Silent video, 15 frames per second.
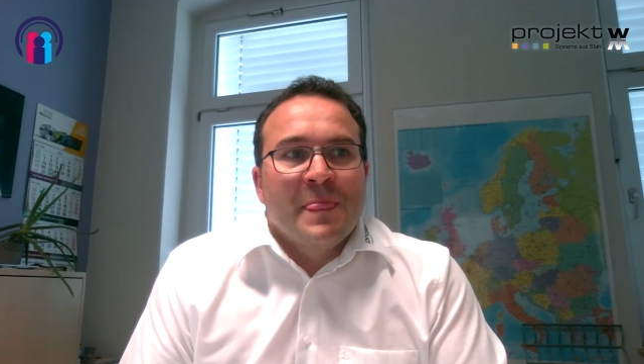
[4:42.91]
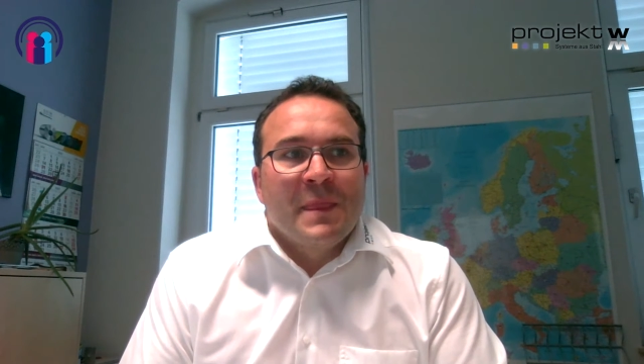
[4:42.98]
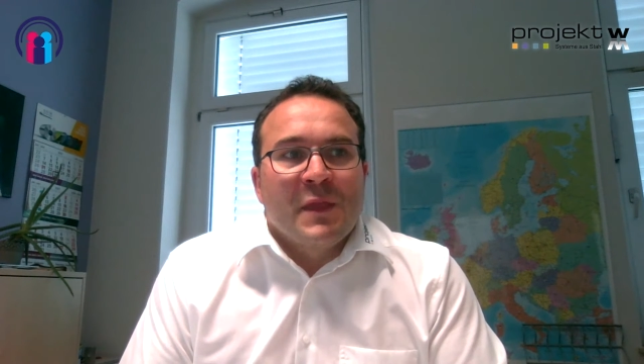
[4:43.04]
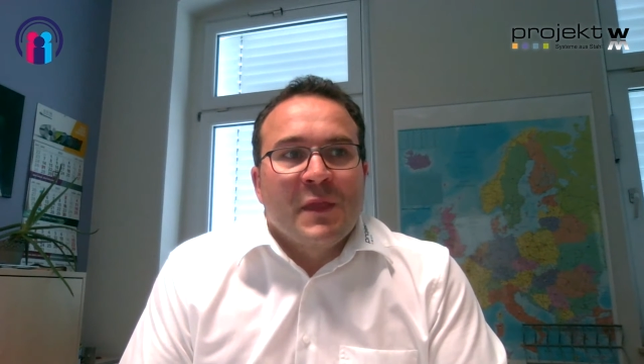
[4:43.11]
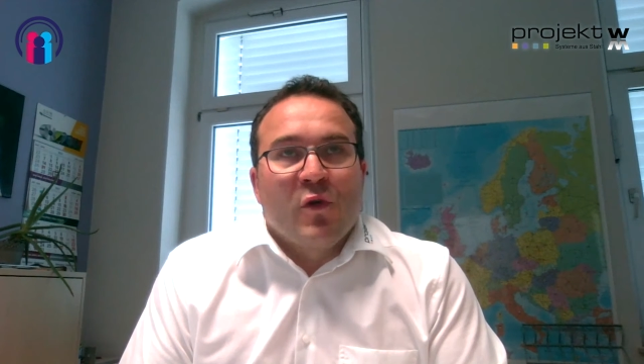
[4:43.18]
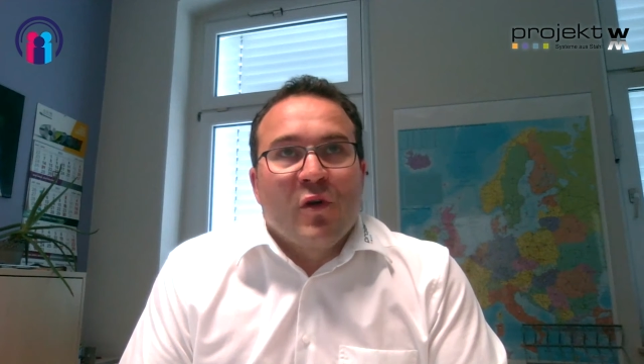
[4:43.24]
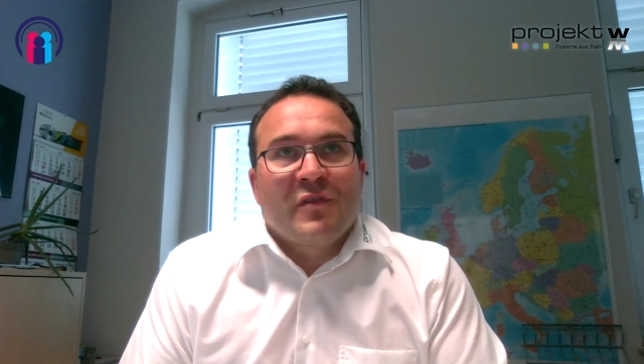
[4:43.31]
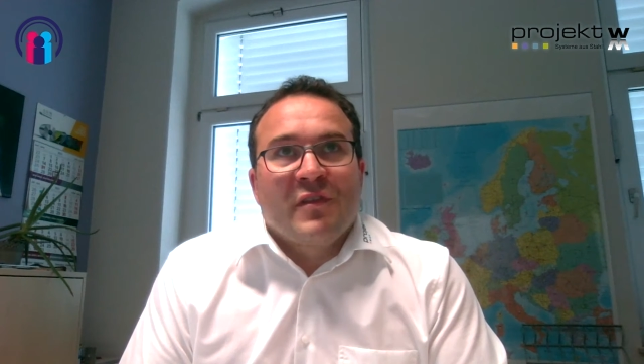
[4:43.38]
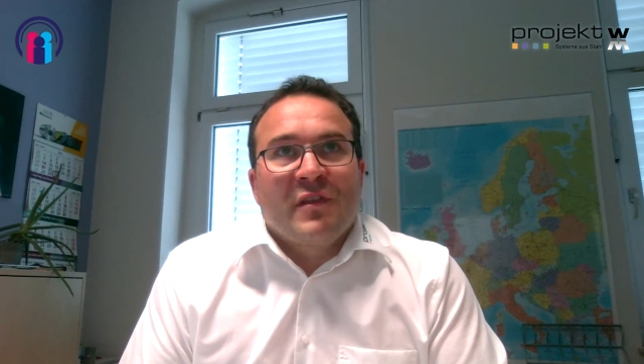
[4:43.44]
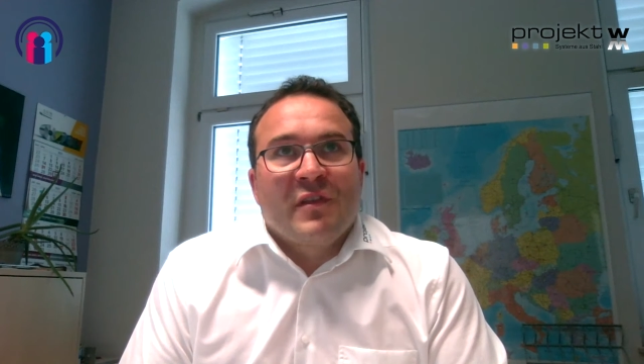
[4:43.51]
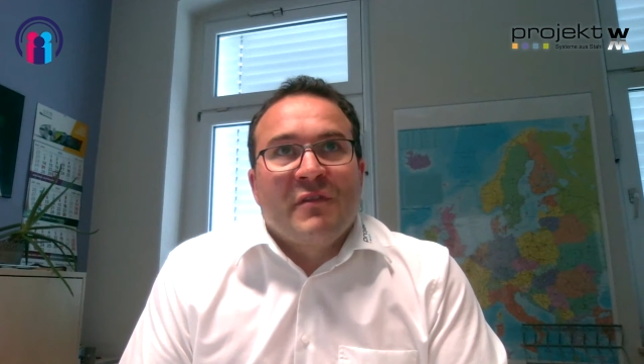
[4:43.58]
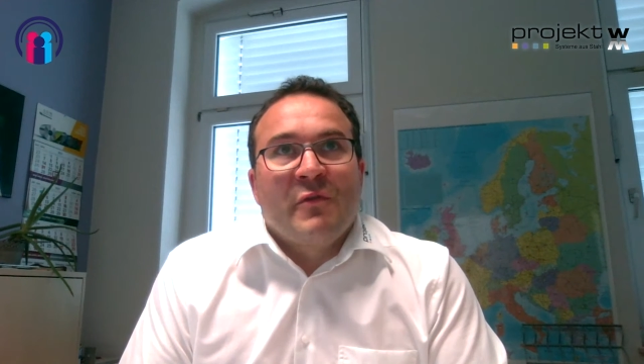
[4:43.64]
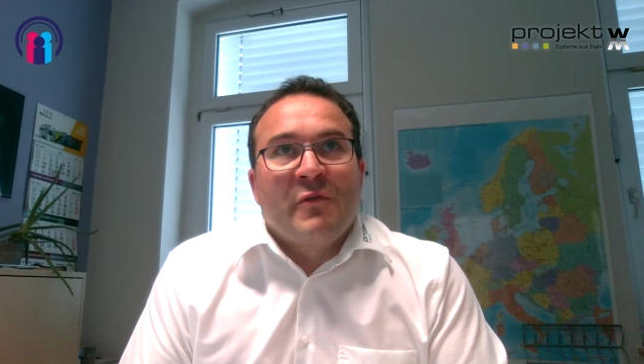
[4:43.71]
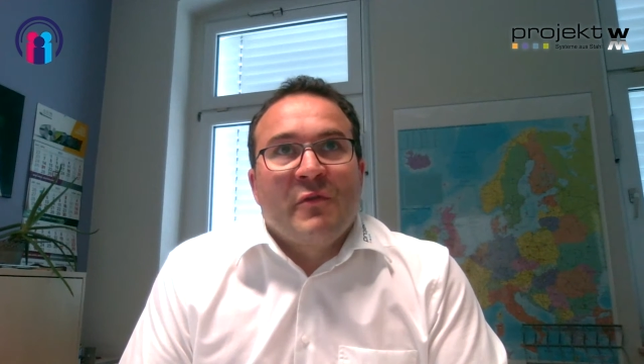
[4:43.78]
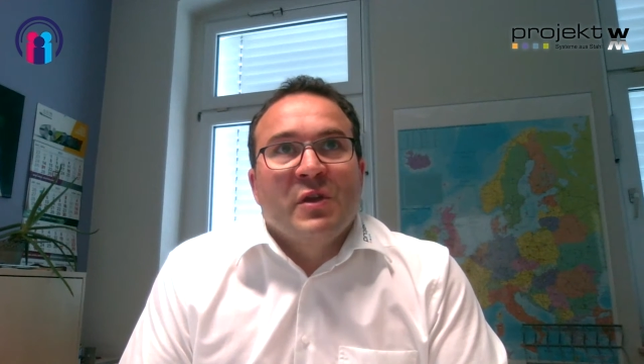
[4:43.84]
It was a
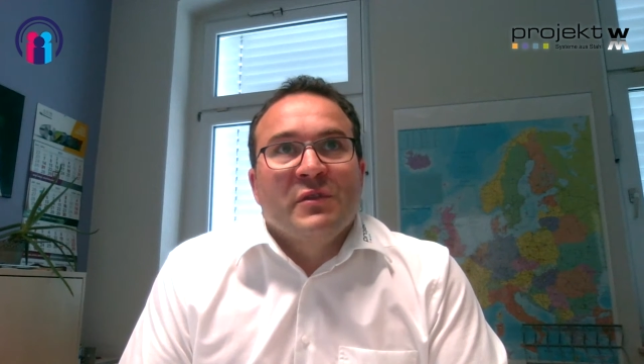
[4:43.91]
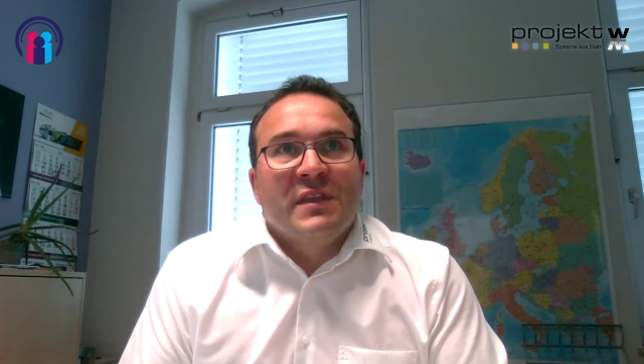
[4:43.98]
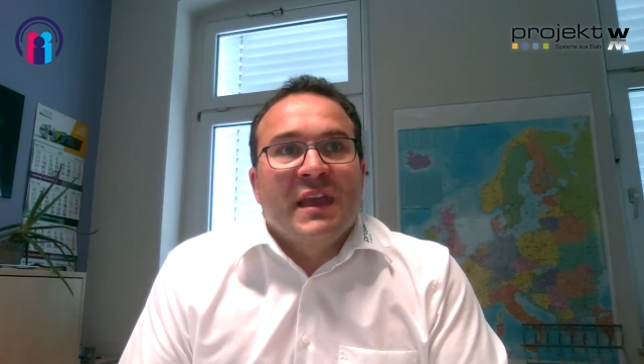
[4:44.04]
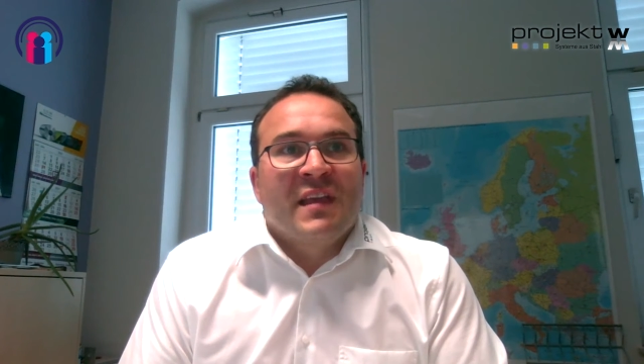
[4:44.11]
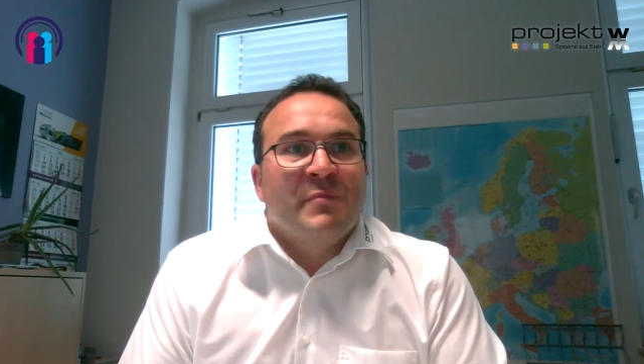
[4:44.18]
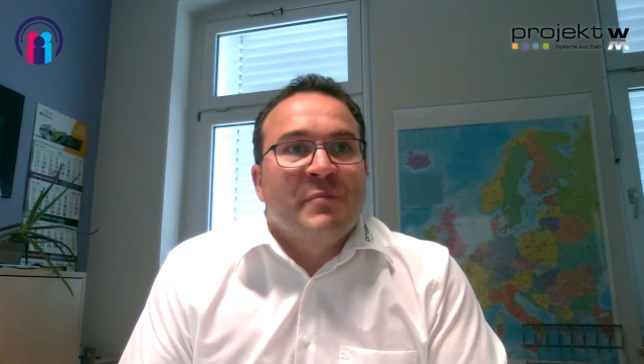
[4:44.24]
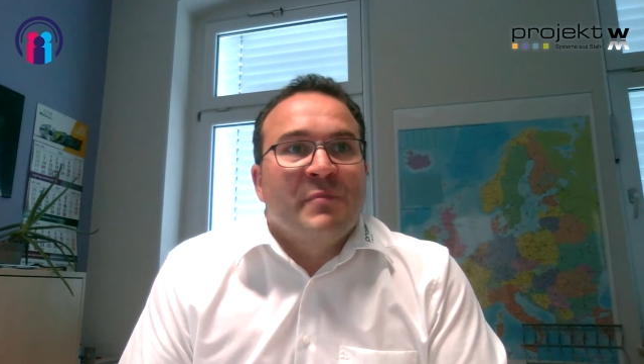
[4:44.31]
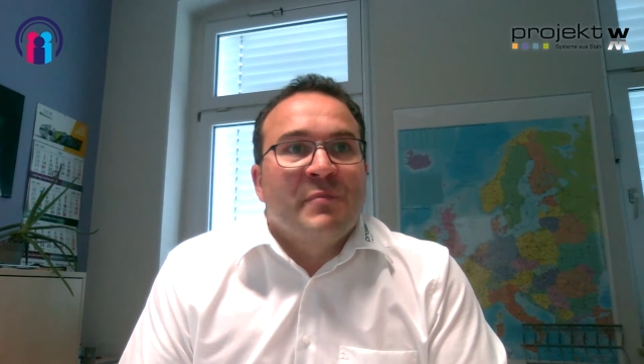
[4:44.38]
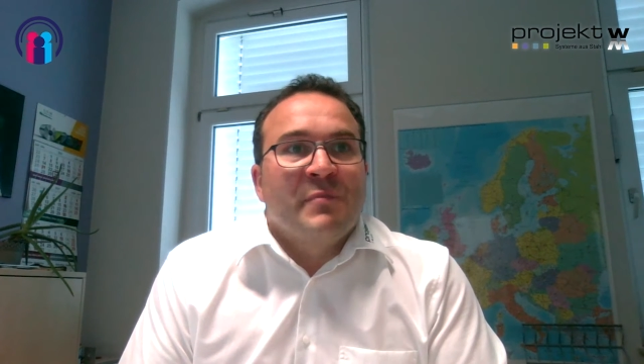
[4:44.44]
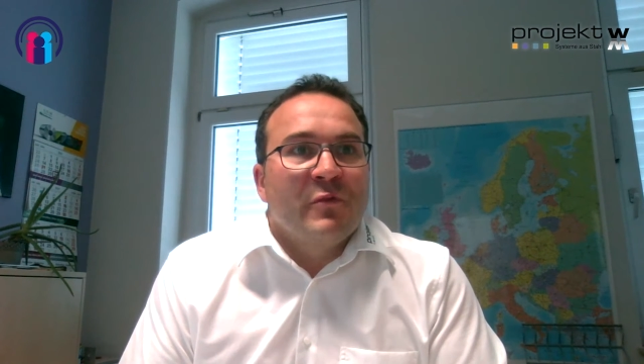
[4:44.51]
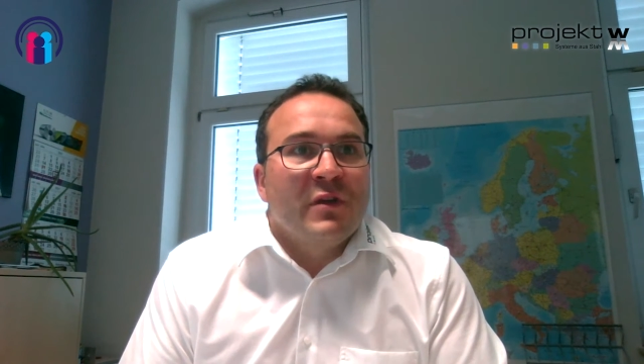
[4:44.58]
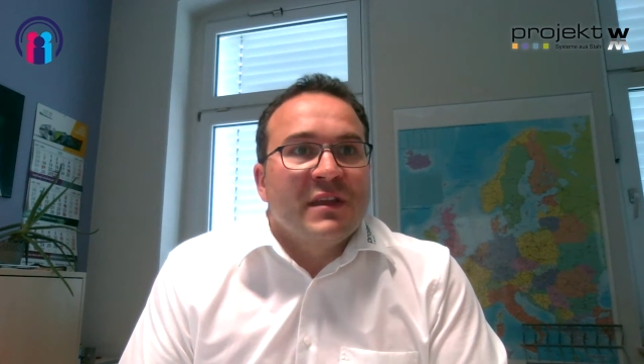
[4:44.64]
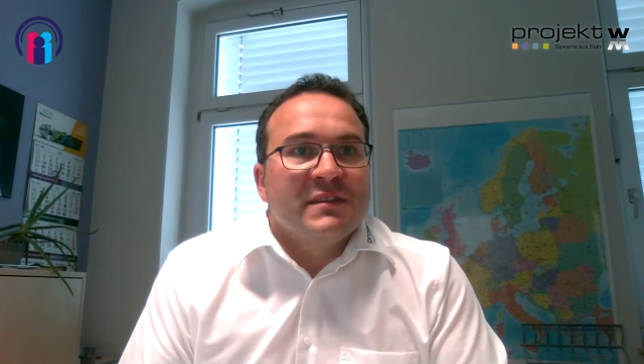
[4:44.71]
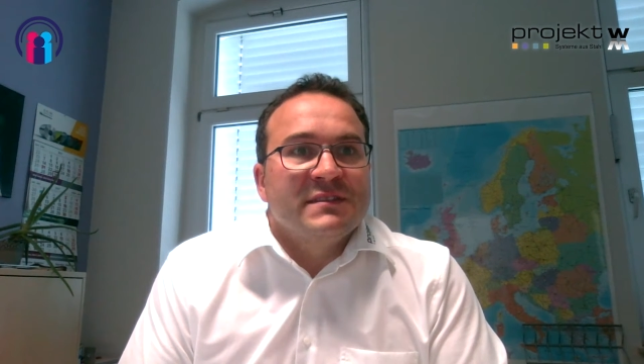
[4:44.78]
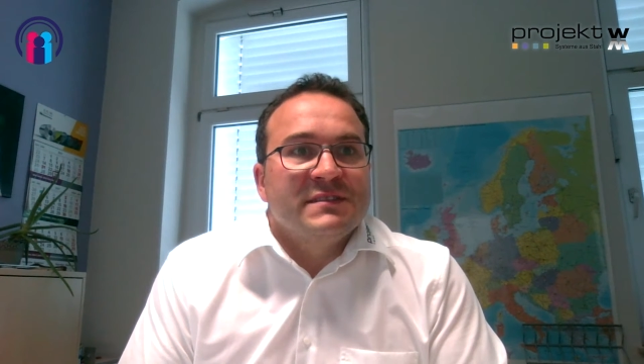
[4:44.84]
very good
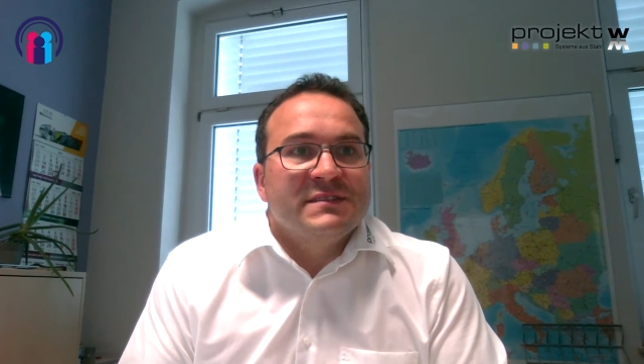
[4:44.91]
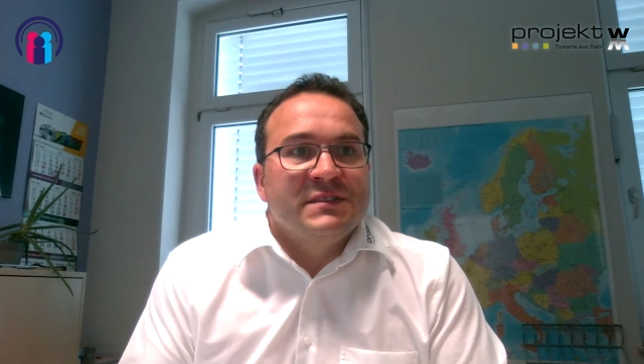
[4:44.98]
experience